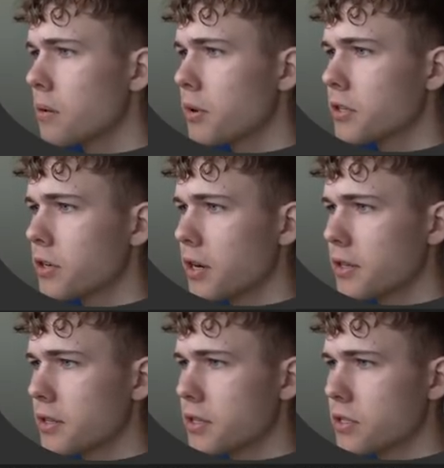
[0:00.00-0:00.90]
but
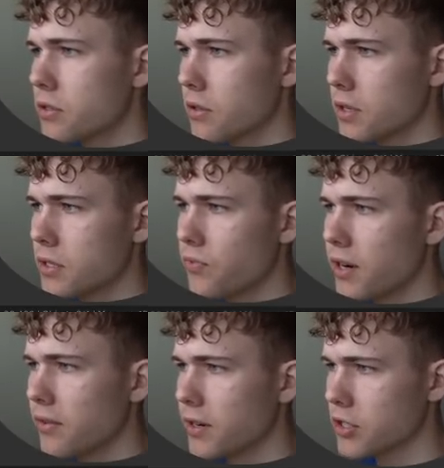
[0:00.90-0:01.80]
currently this is
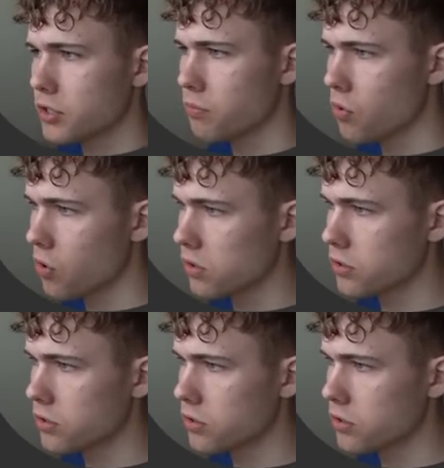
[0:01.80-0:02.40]
very, very small.